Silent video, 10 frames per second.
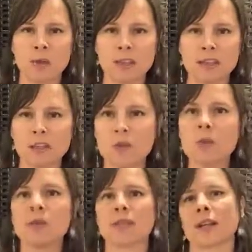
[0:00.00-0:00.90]

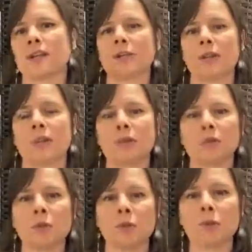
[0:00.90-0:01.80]
use our
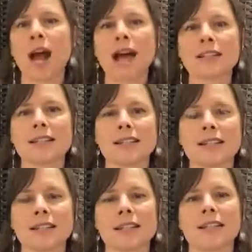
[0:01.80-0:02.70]
spiritual
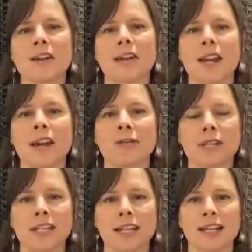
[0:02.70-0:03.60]
practices in our
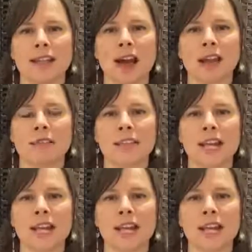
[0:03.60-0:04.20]
everyday lives.